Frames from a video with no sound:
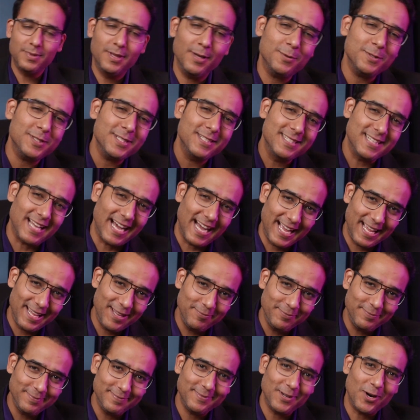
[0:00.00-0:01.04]
was a time
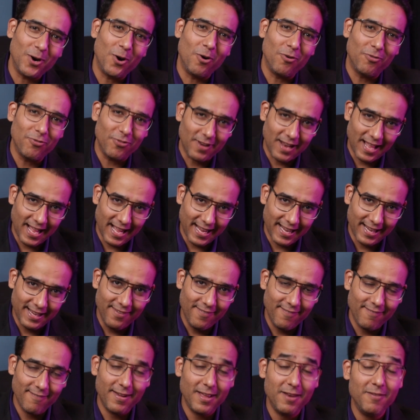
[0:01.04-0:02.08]
offline
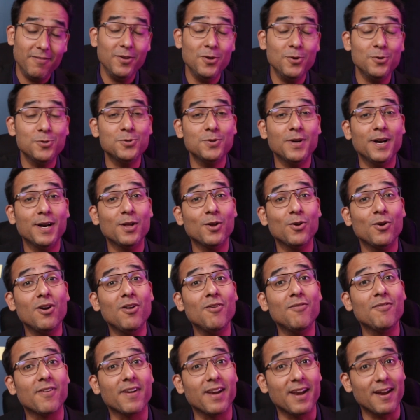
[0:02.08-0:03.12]
where we used to get a lot
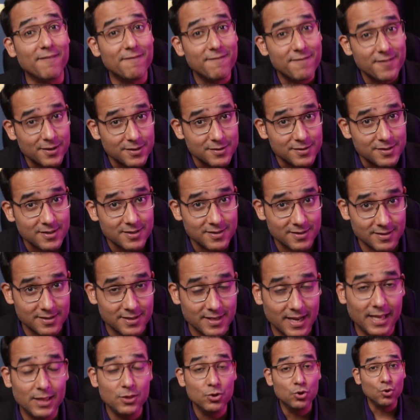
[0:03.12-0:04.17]
of references,
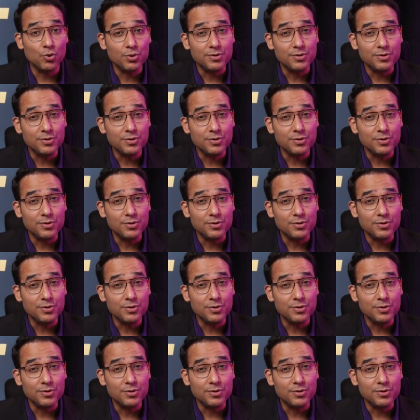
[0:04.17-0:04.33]
and those